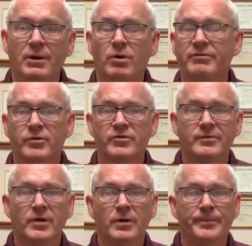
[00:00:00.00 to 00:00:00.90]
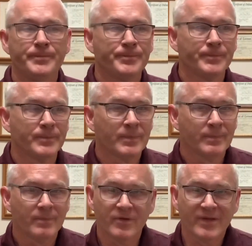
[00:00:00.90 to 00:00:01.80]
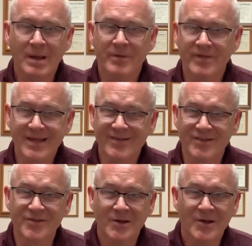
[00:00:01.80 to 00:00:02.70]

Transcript: Well, first of all, the Sabbath isn't